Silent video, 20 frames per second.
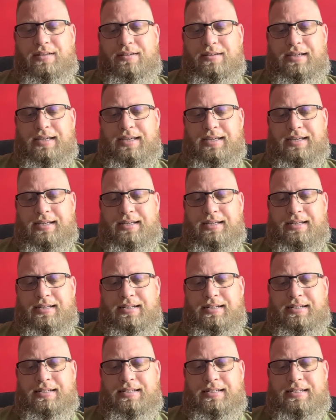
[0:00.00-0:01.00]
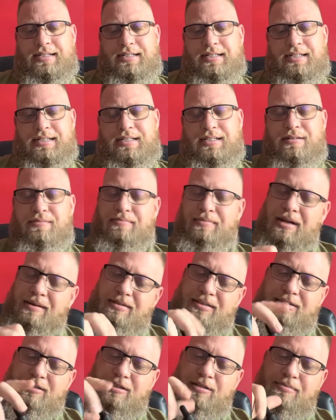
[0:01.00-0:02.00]
and uh, maybe
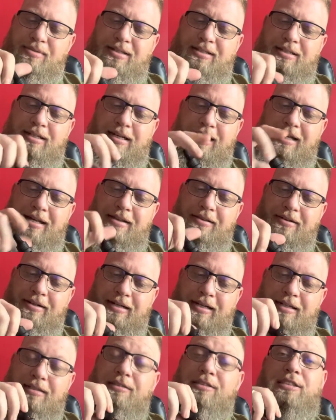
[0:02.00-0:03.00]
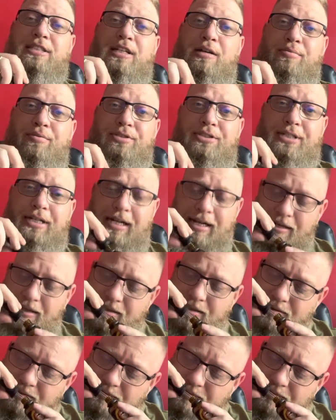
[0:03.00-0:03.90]
a little bit of the leather here. Let's double check.